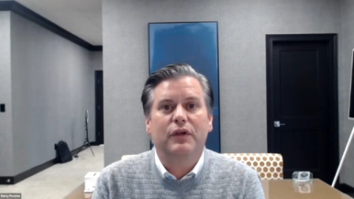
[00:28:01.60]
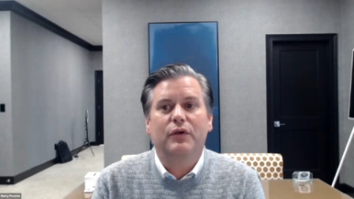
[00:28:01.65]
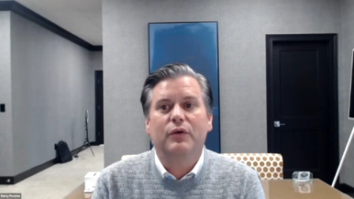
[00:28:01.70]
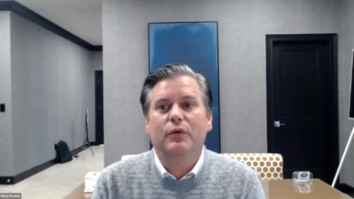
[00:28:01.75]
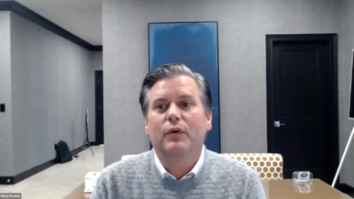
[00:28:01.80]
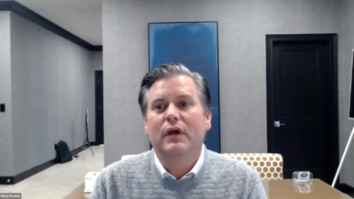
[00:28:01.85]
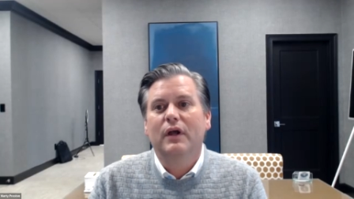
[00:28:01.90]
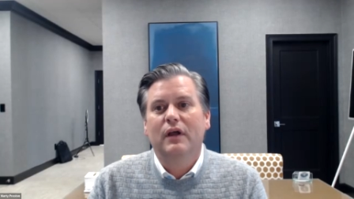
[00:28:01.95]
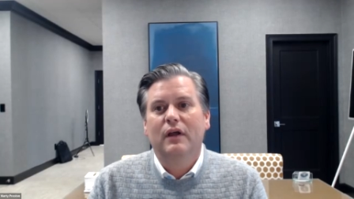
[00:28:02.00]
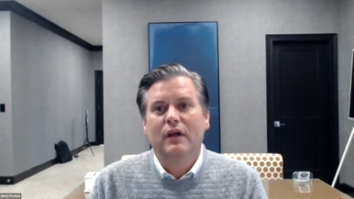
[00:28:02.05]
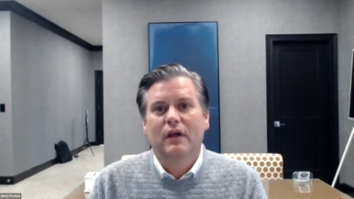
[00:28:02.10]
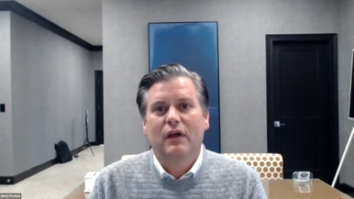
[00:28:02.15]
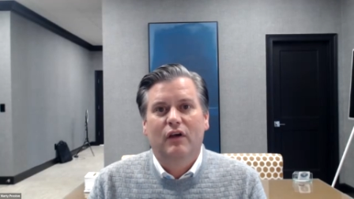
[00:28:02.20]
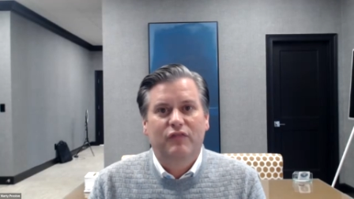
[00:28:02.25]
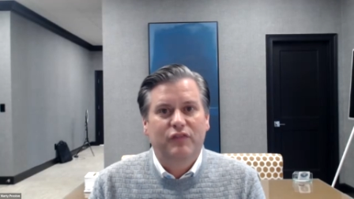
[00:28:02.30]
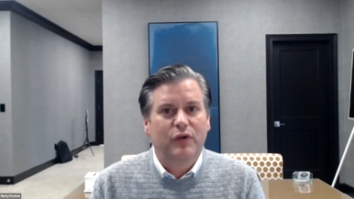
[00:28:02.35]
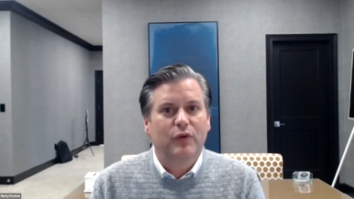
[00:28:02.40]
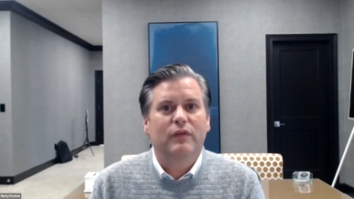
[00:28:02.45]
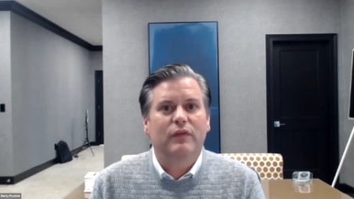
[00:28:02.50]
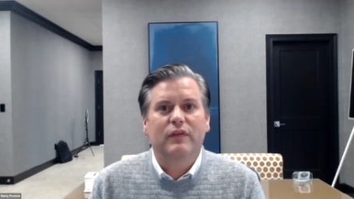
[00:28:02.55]
you
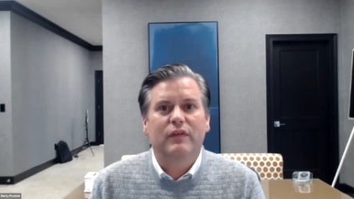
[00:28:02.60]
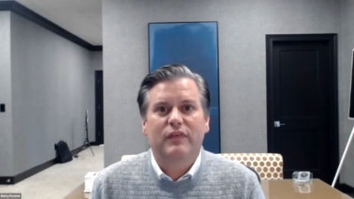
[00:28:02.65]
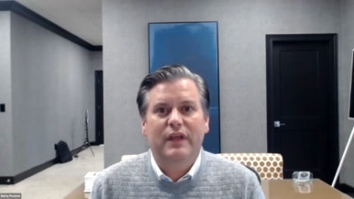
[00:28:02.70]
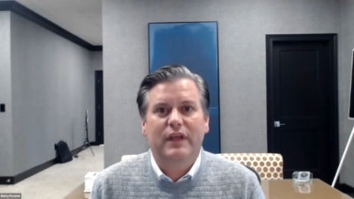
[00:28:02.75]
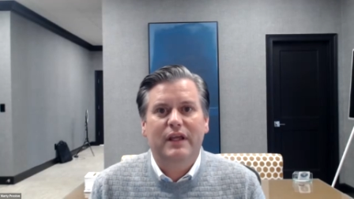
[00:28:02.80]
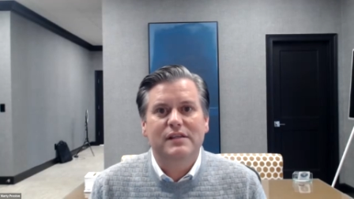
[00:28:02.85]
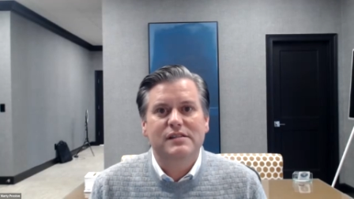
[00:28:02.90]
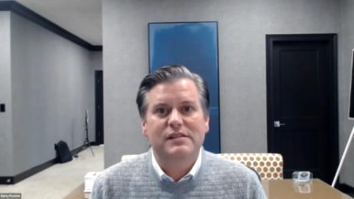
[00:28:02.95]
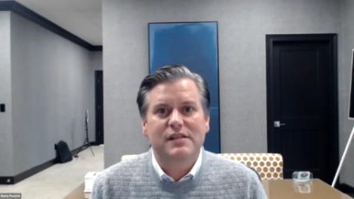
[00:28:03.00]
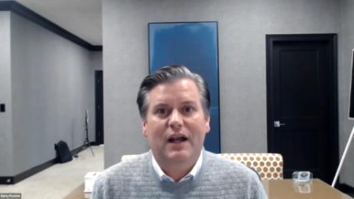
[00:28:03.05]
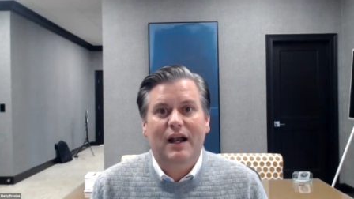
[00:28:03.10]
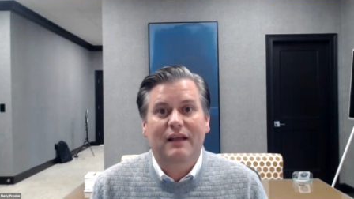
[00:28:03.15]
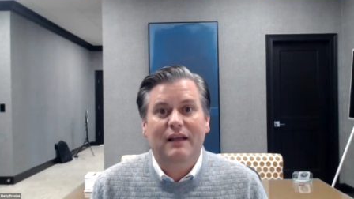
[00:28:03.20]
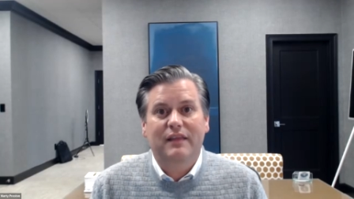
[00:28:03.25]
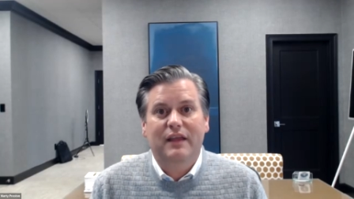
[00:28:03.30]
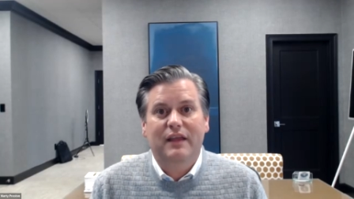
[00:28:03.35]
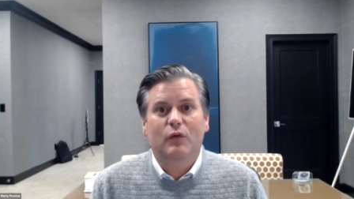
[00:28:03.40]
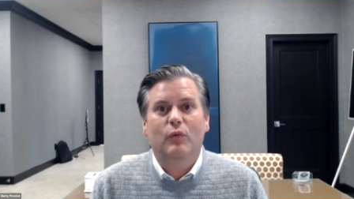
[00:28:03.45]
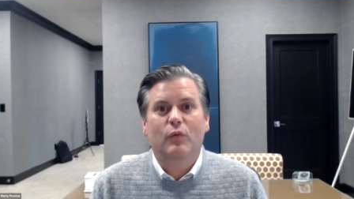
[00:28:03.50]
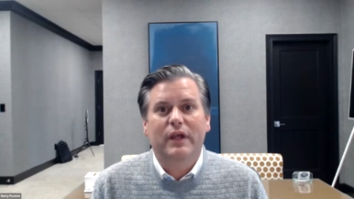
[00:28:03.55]
a few of the things that I
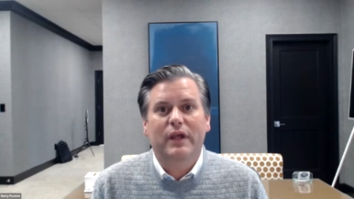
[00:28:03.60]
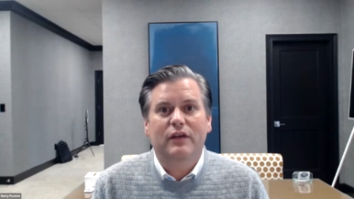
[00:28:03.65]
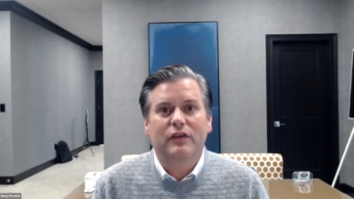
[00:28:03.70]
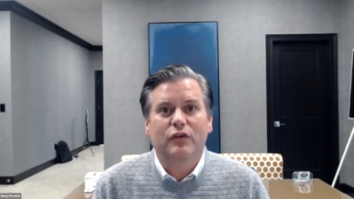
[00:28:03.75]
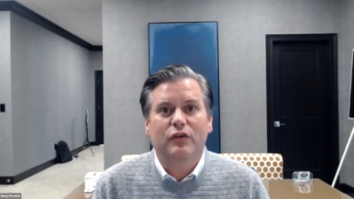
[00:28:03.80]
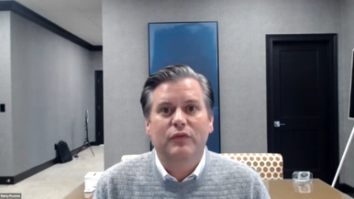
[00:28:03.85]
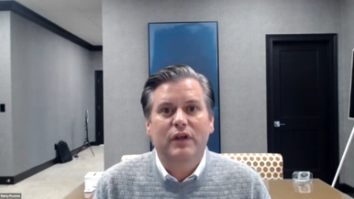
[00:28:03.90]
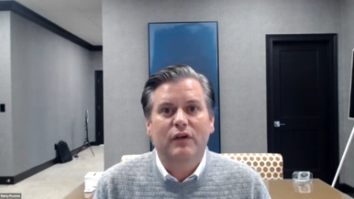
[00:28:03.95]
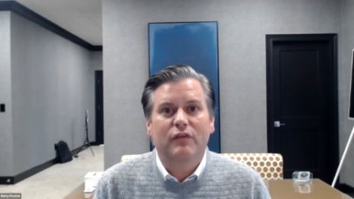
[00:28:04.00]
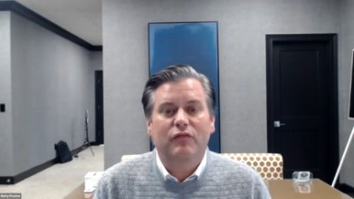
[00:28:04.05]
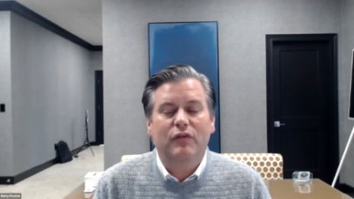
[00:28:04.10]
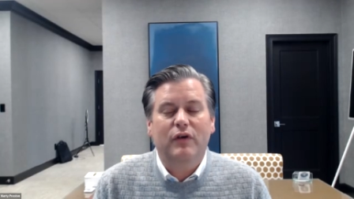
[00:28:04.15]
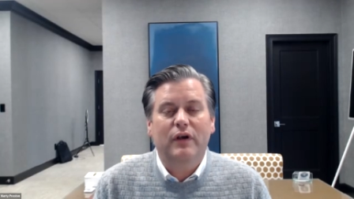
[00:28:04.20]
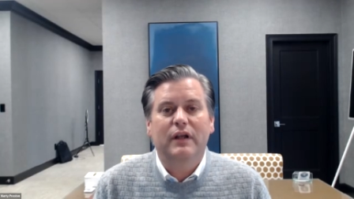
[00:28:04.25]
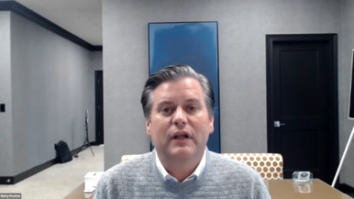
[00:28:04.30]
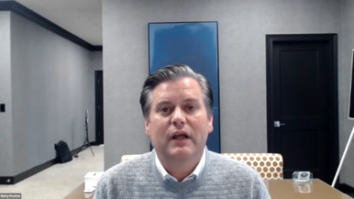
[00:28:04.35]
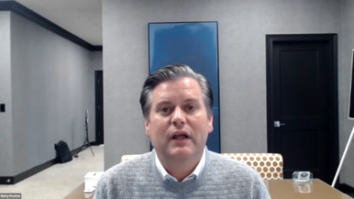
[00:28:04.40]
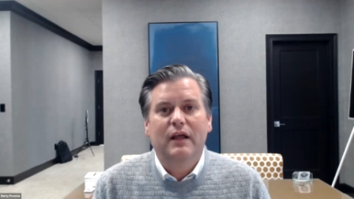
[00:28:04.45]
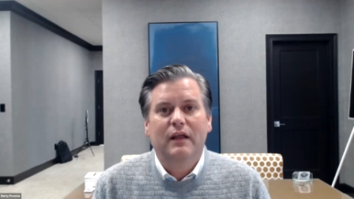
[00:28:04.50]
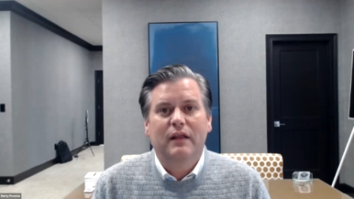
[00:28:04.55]
think we can do
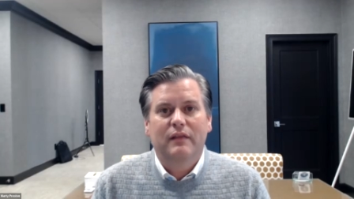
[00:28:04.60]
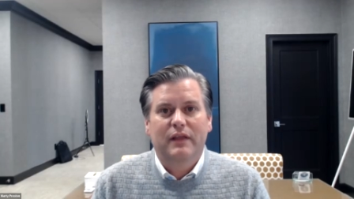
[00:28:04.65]
different